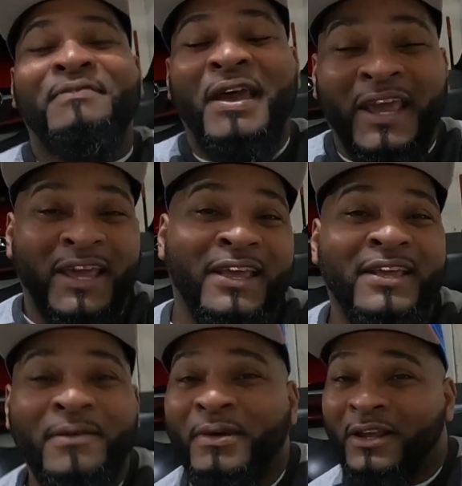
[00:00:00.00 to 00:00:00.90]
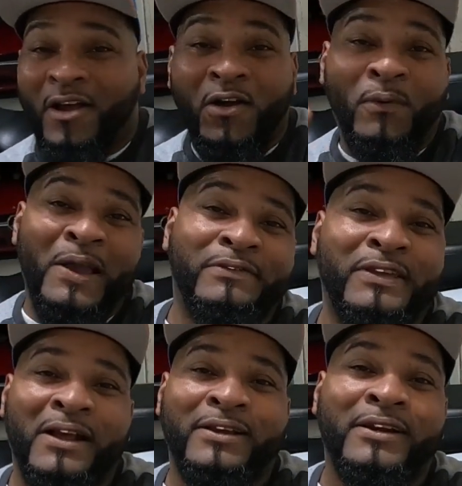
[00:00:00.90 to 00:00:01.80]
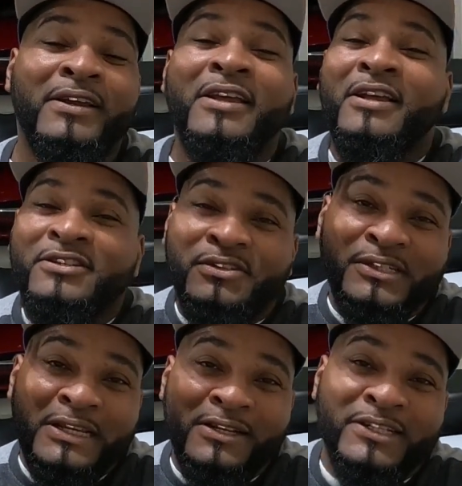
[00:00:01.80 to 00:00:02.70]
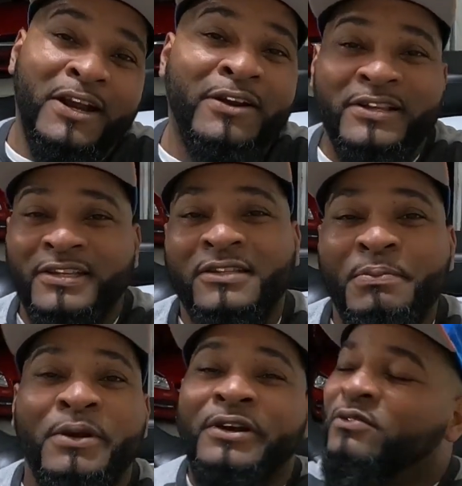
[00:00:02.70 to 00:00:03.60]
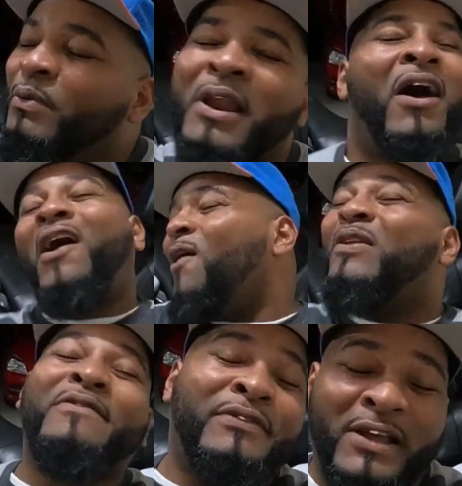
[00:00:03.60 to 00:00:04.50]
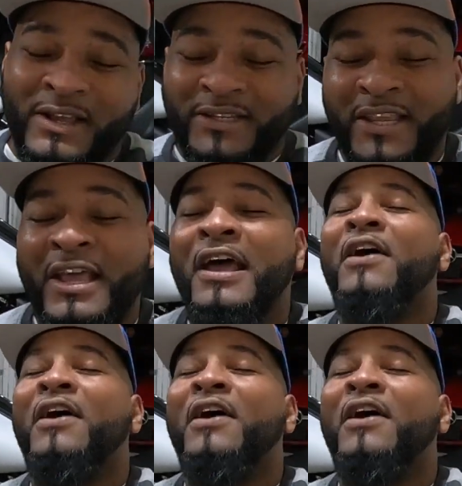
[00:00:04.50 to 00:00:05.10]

Man, I'm gonna call Wifey out here so she can share this experience with all of us.